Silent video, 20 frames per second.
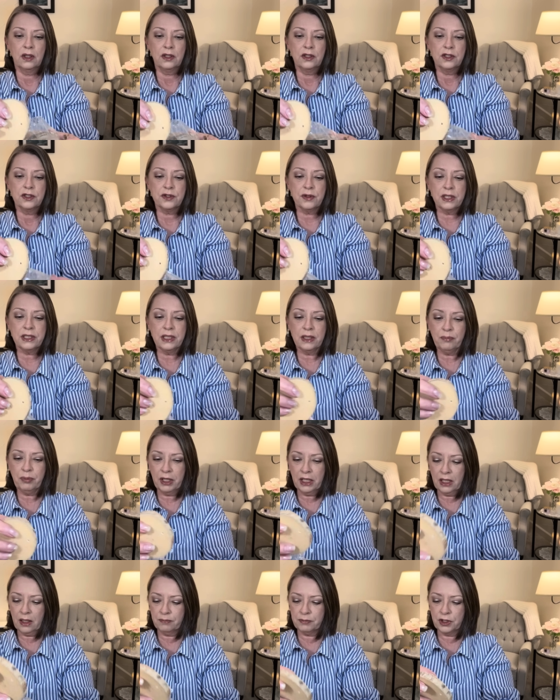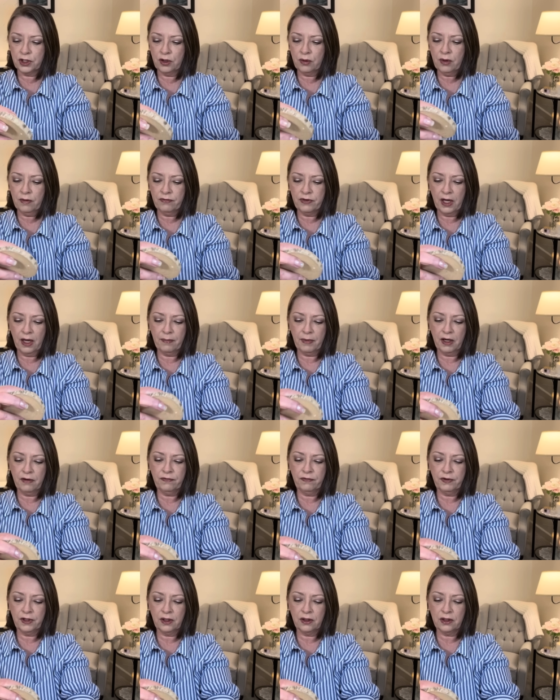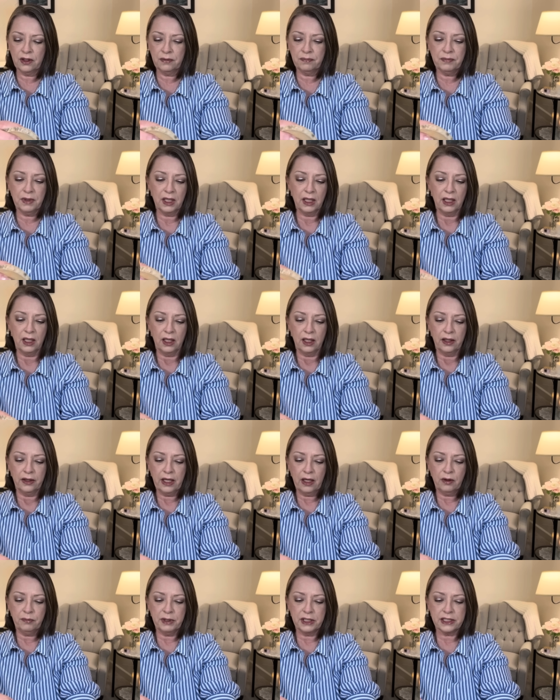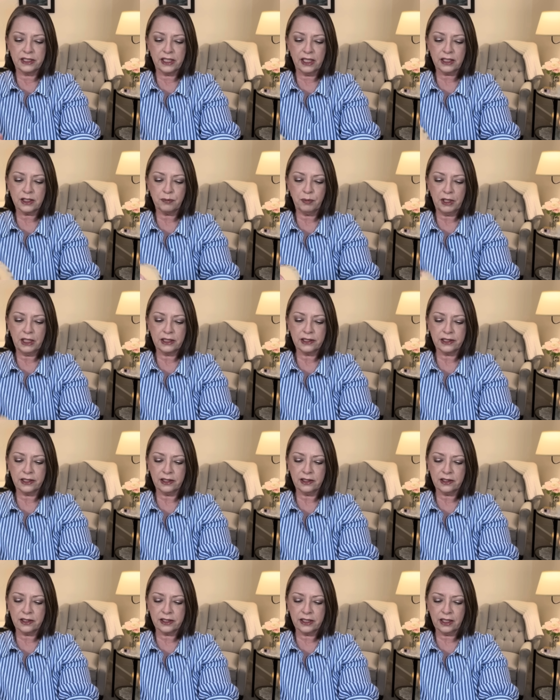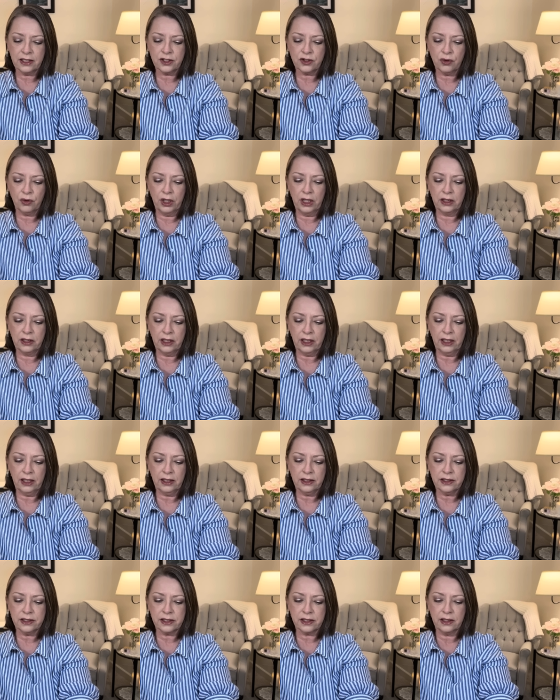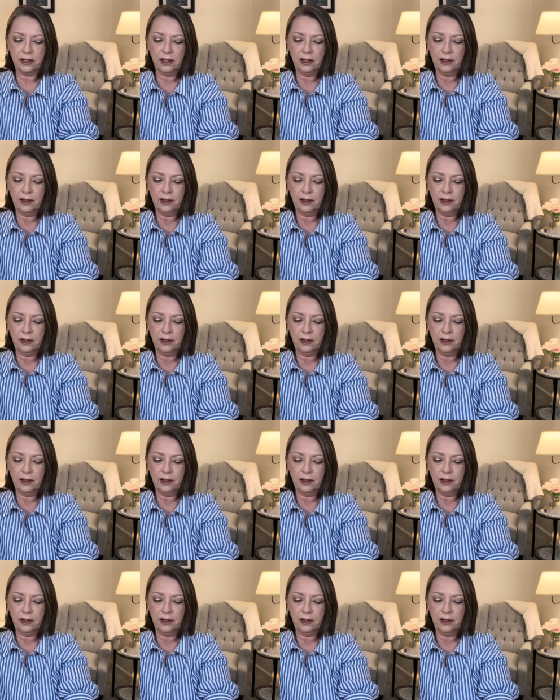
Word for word: So I did pick up two of them. I figured that'll be six pieces, six grandkids.